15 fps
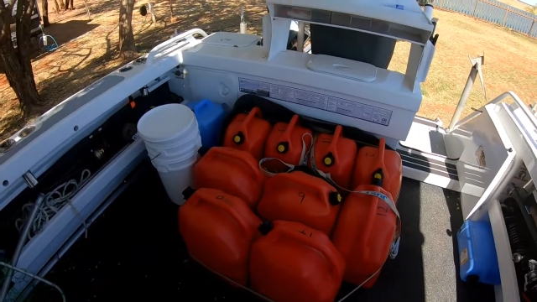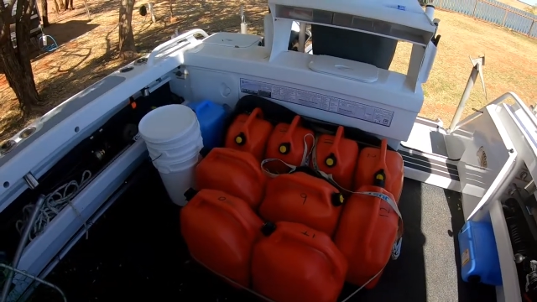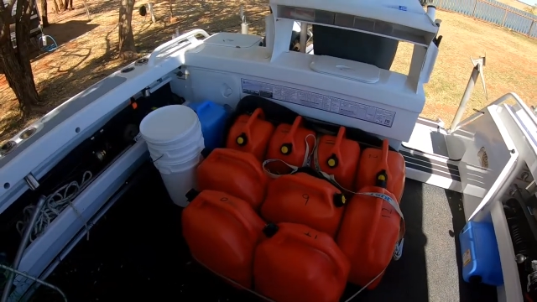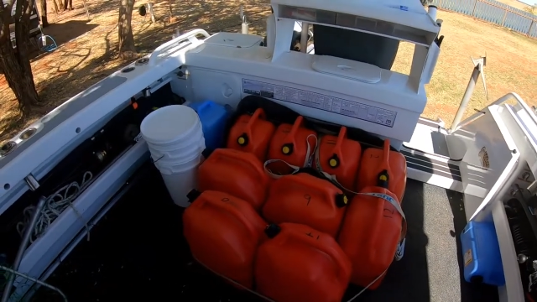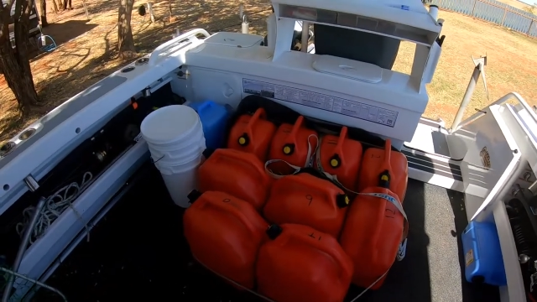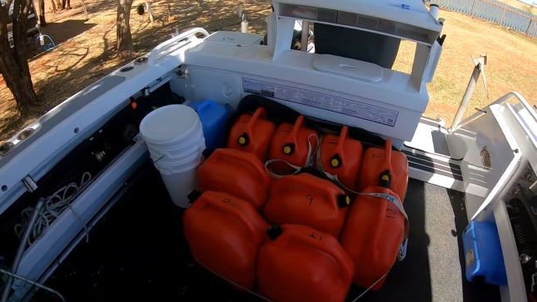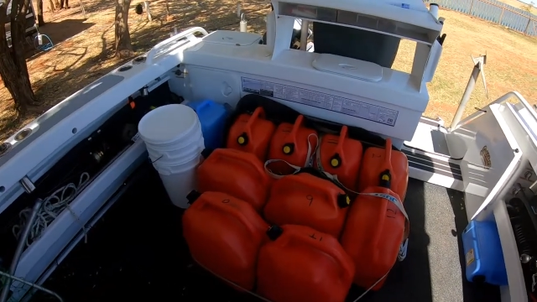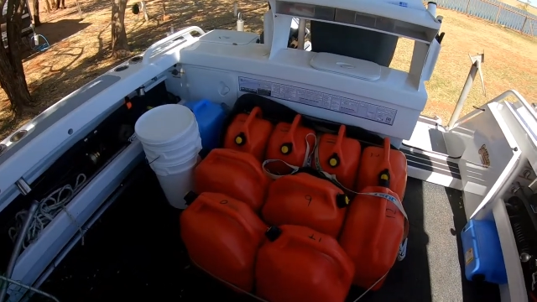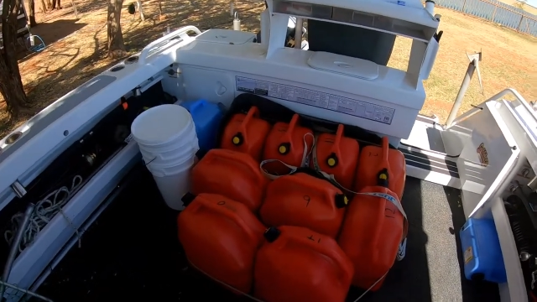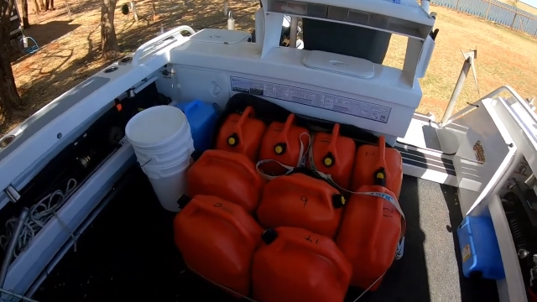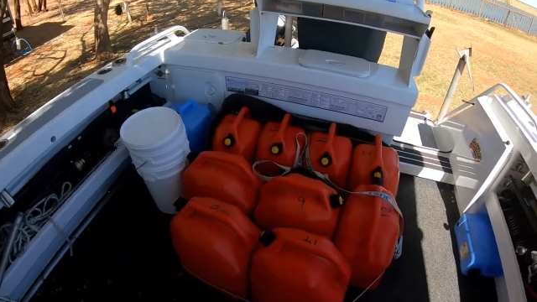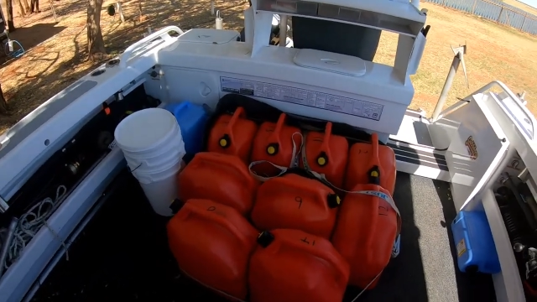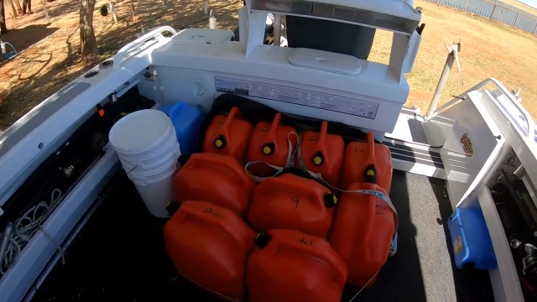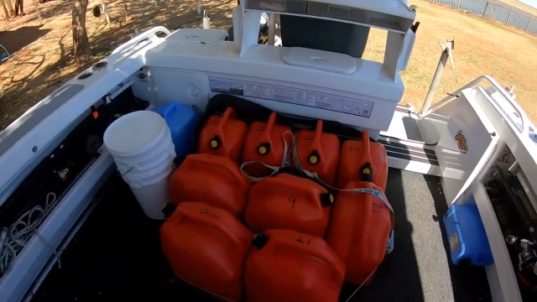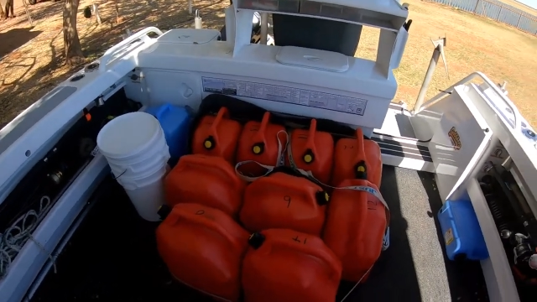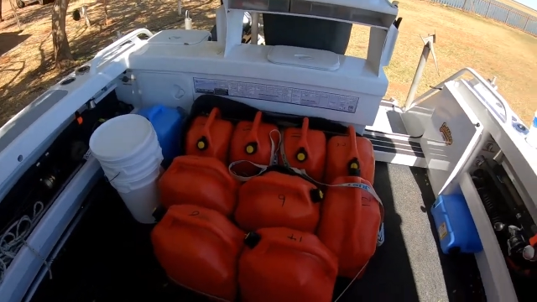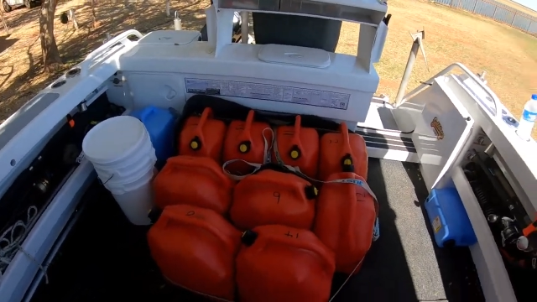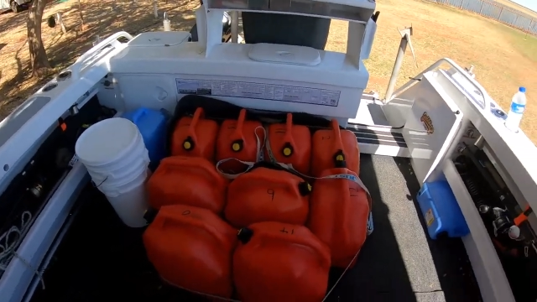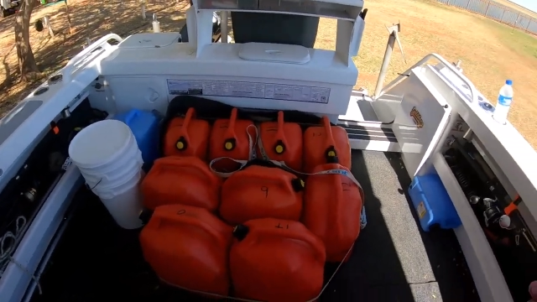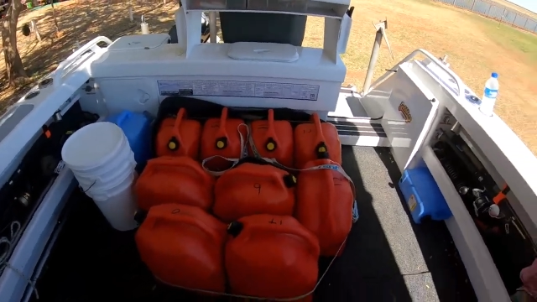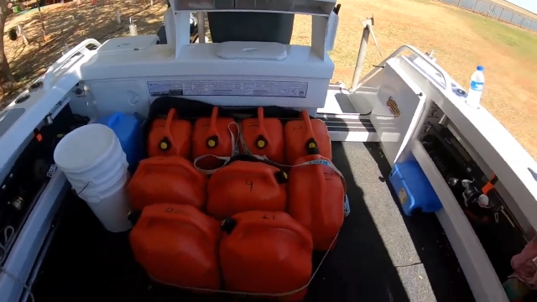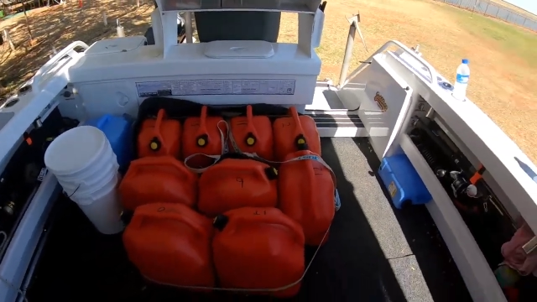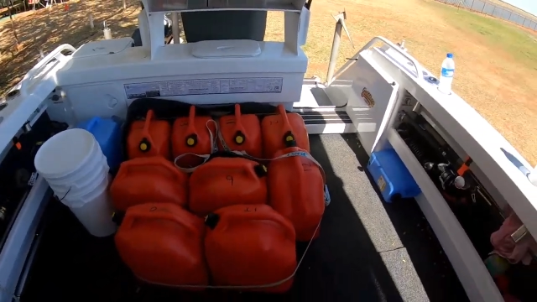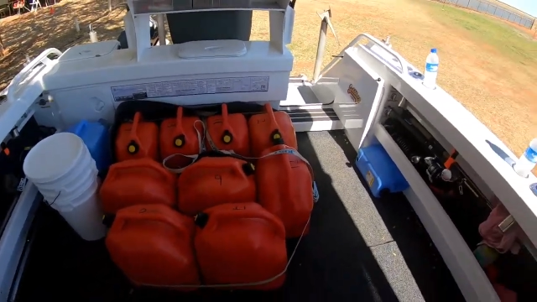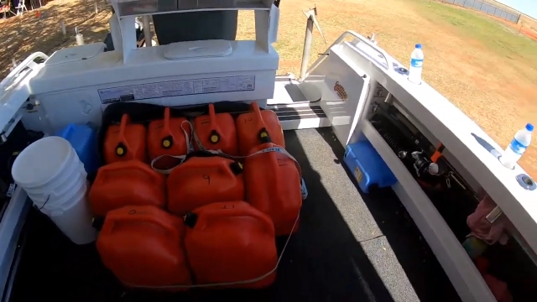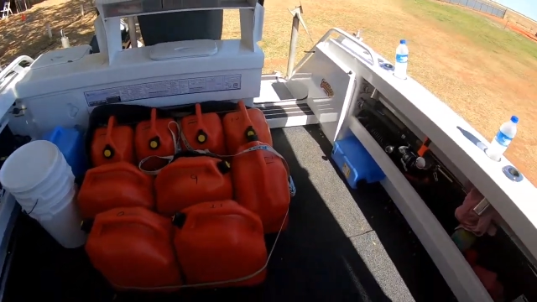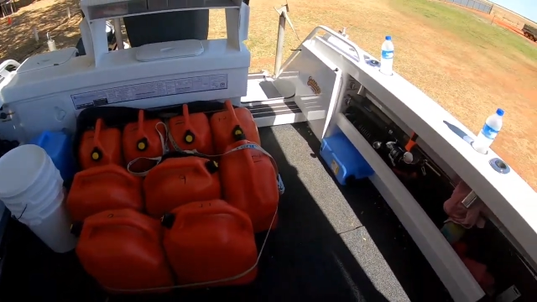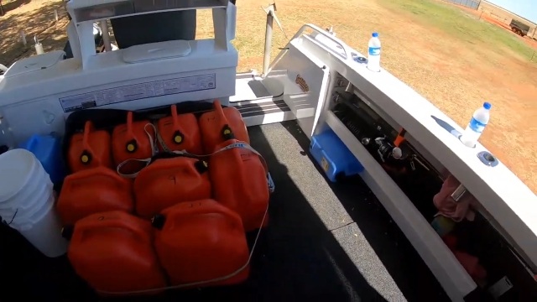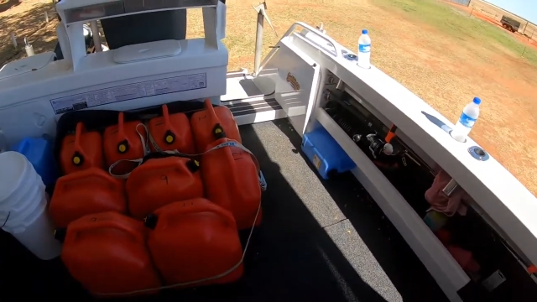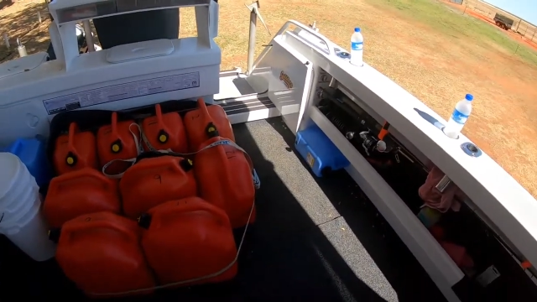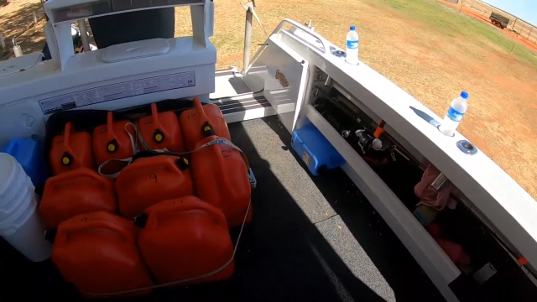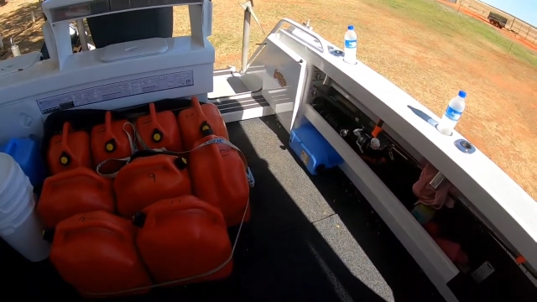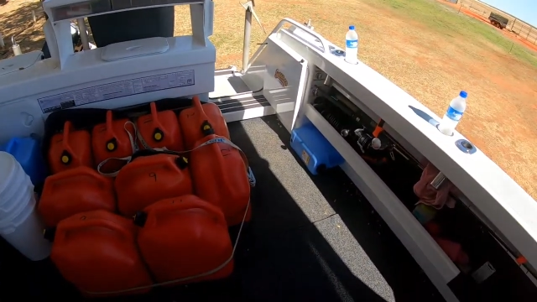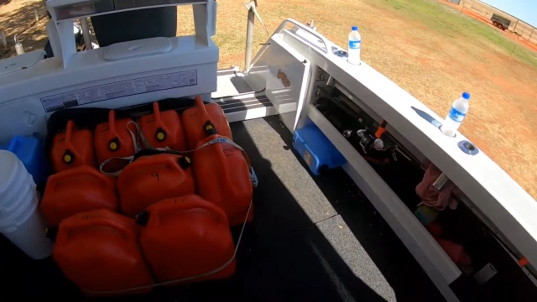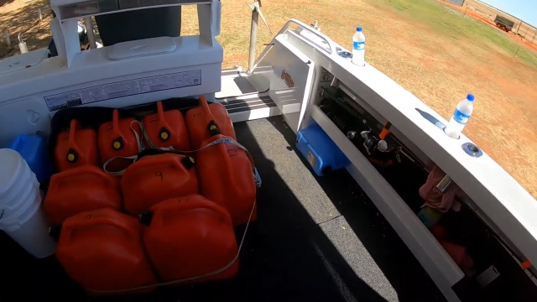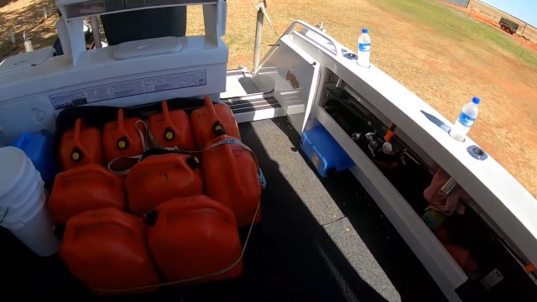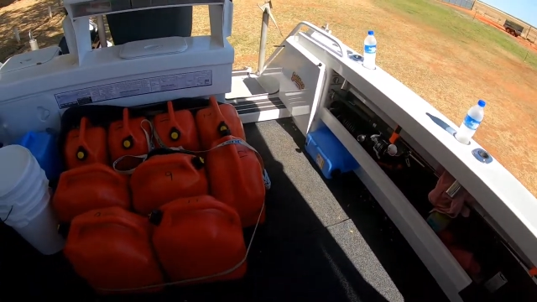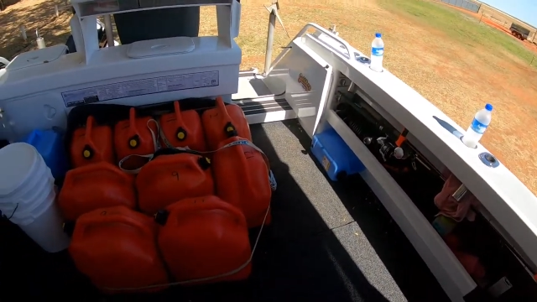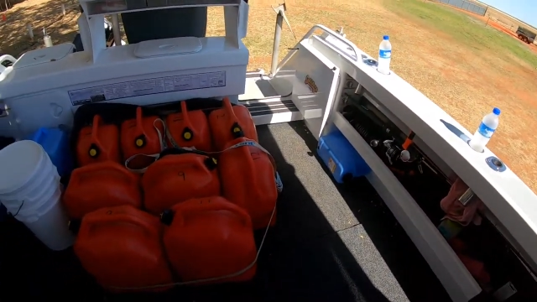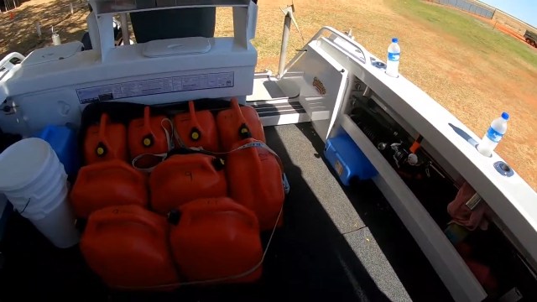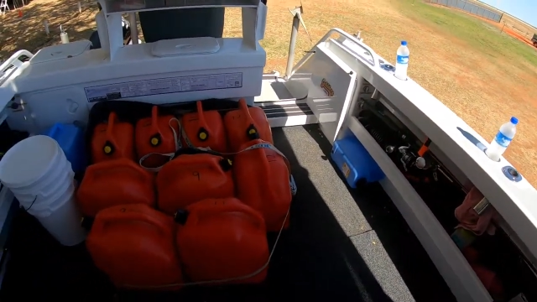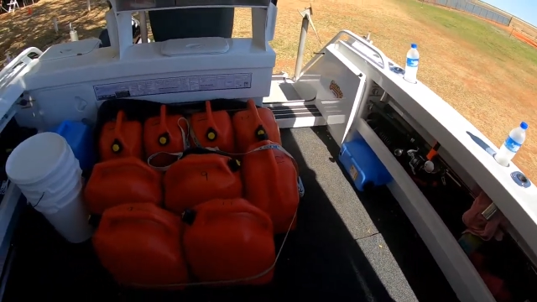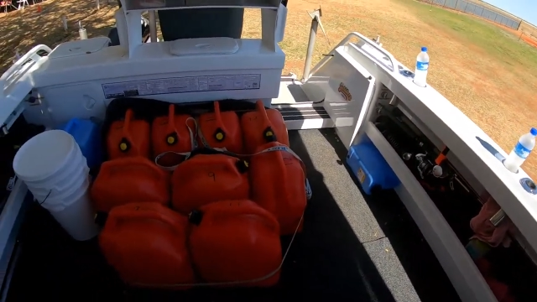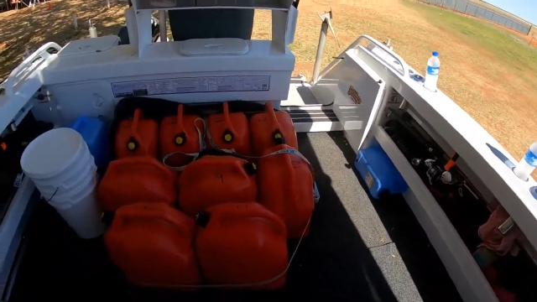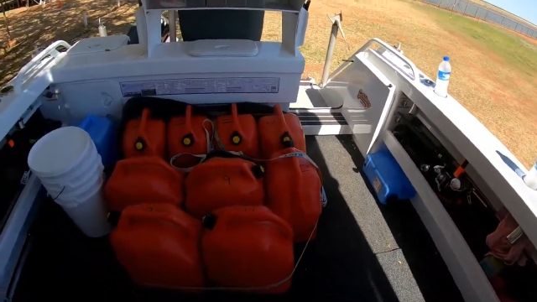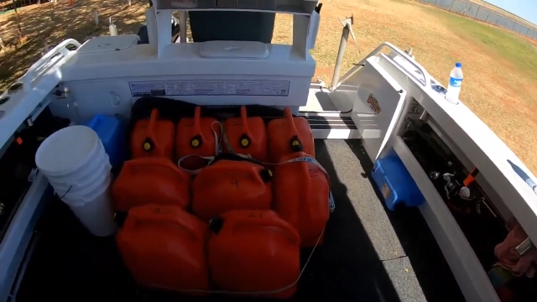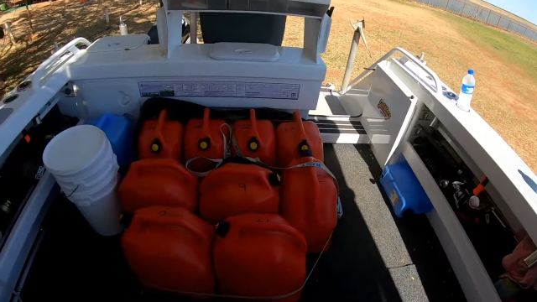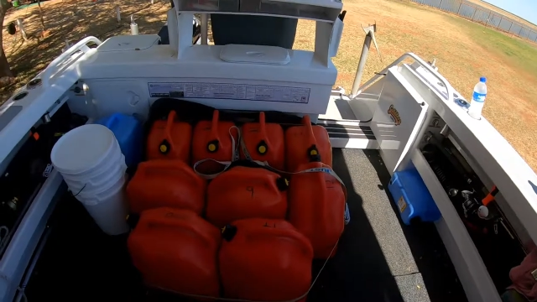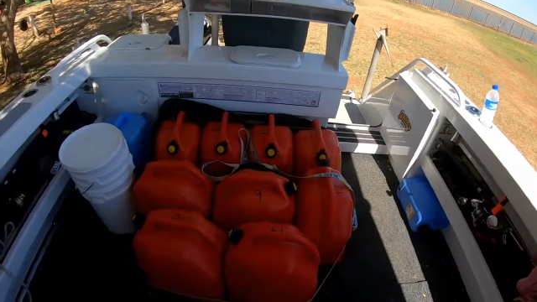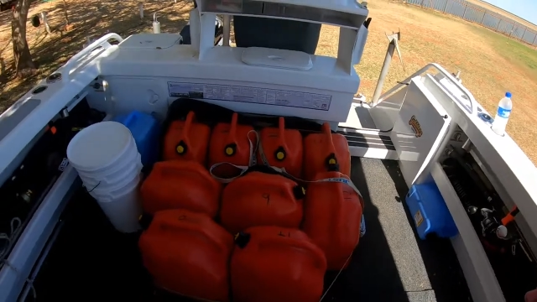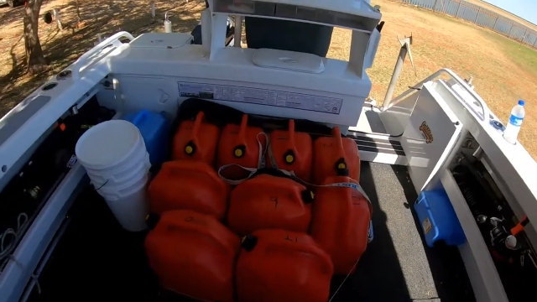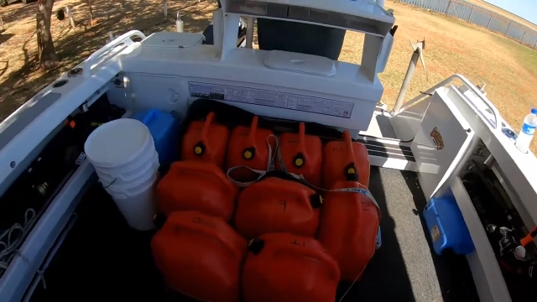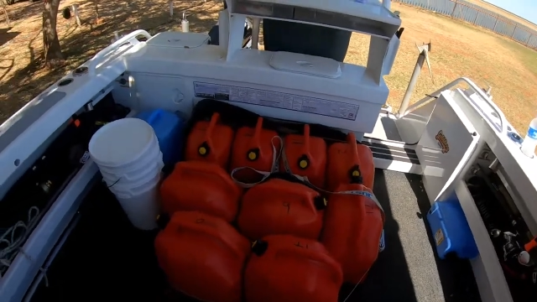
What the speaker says: No face is visible, so there are no lips to read.